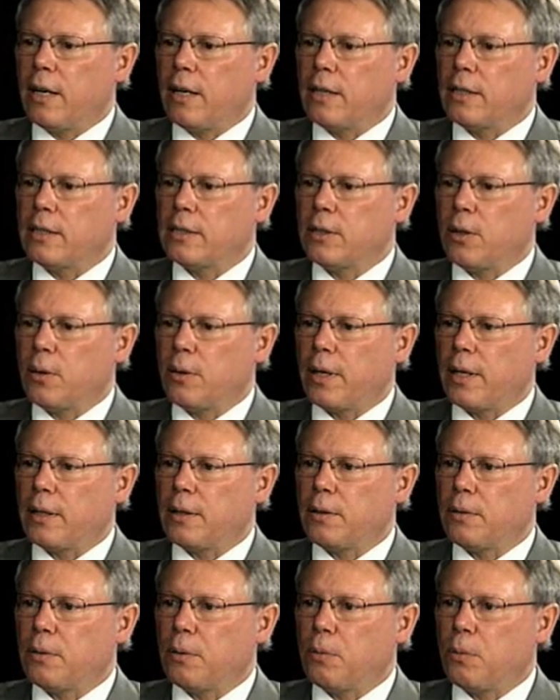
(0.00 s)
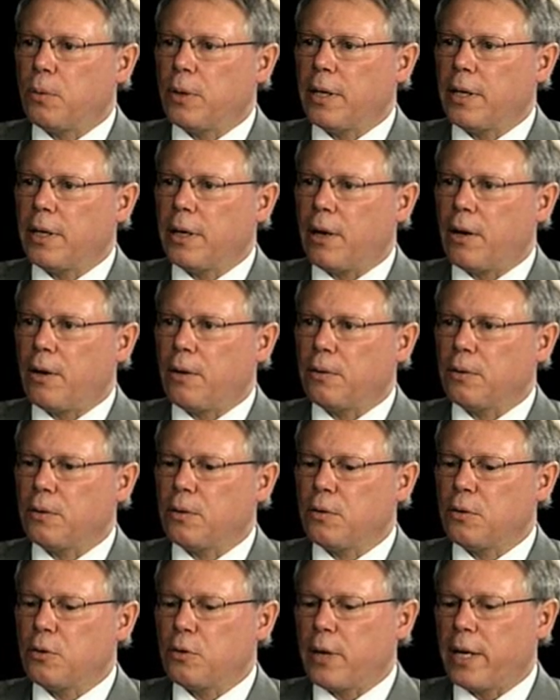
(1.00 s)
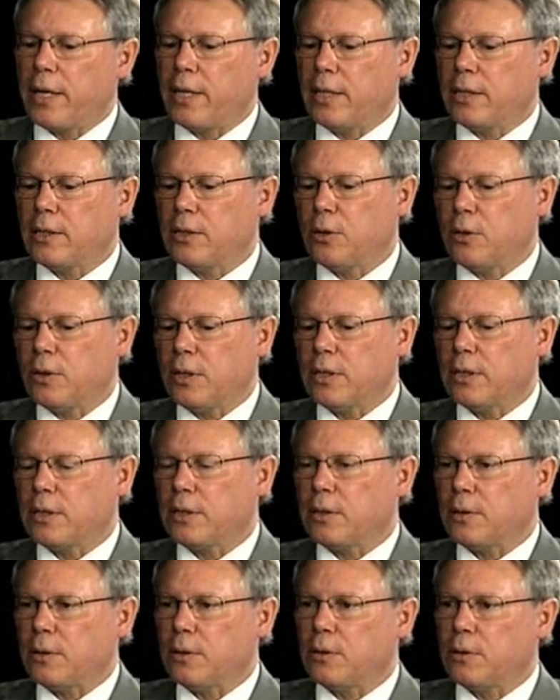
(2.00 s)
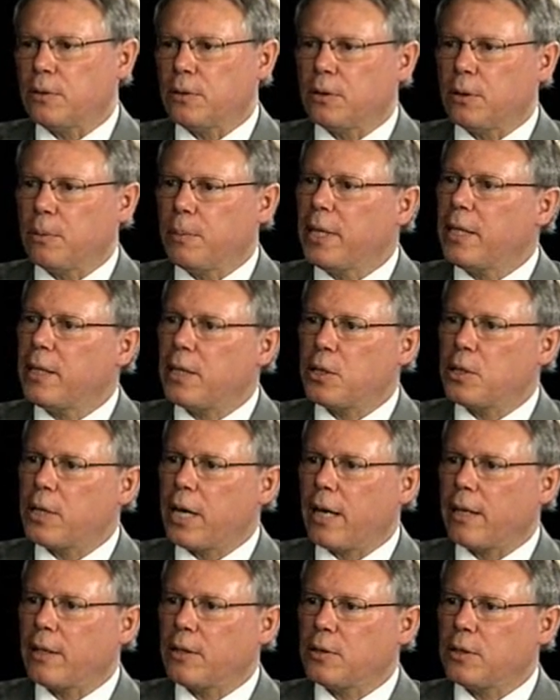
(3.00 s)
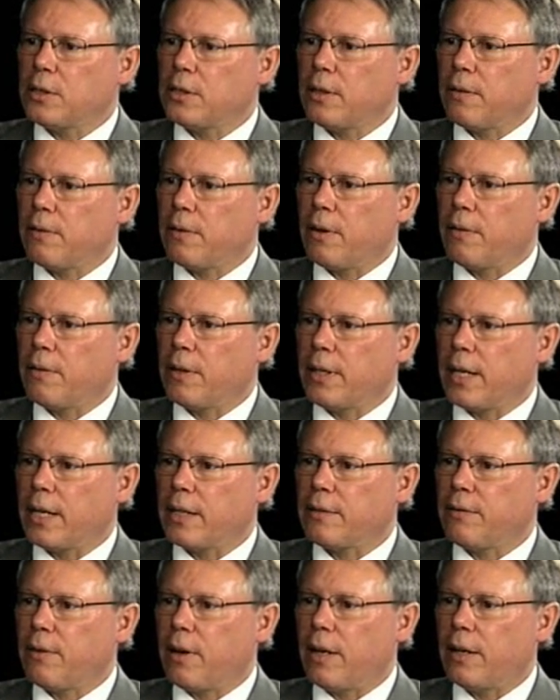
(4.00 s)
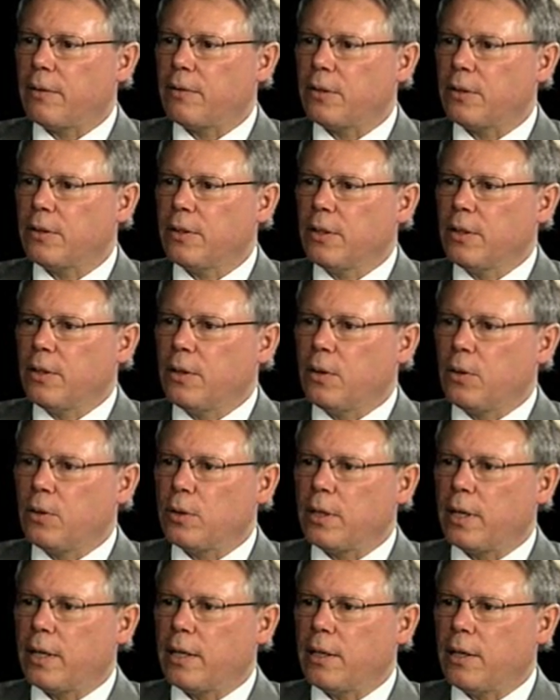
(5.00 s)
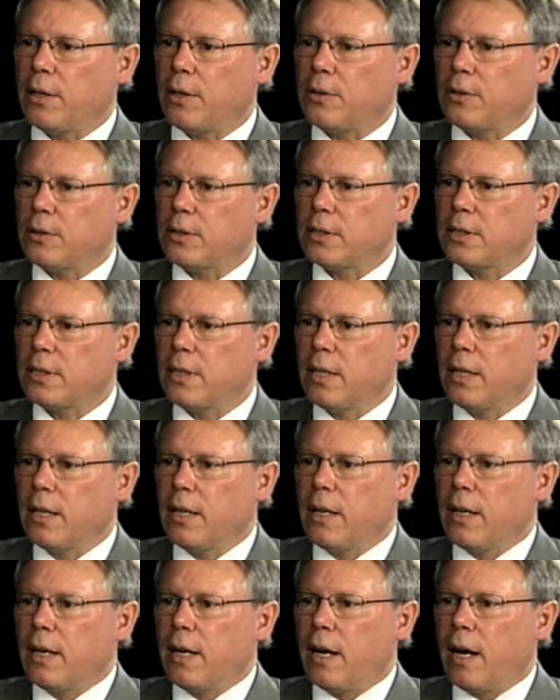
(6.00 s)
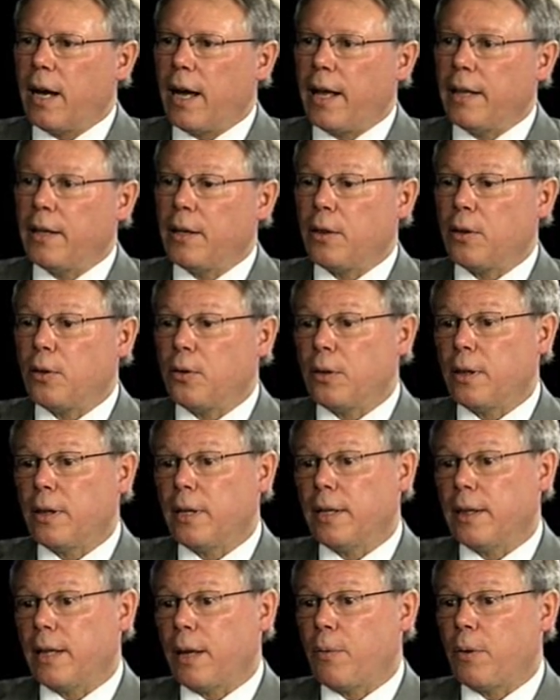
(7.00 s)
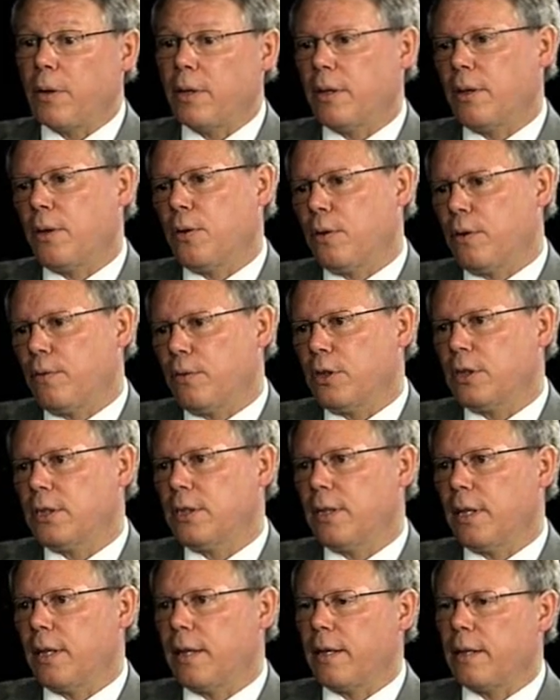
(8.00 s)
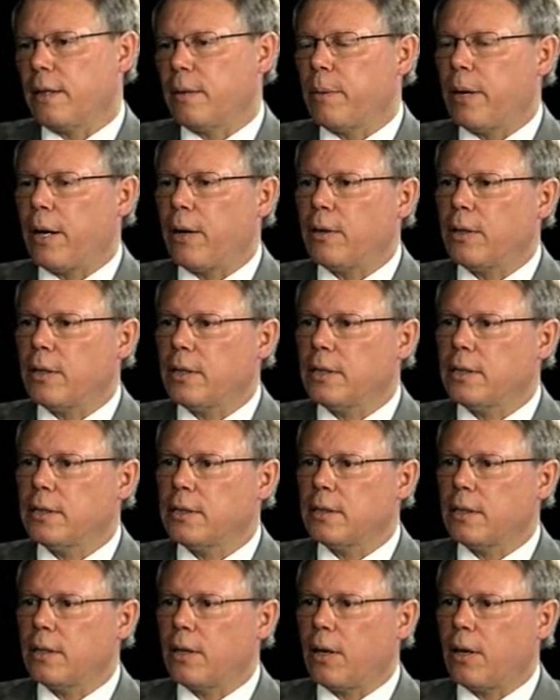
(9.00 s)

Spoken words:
so that we are training students to meet the challenges of the next 5 or 10 years? And the third thing they wanted the university to think about is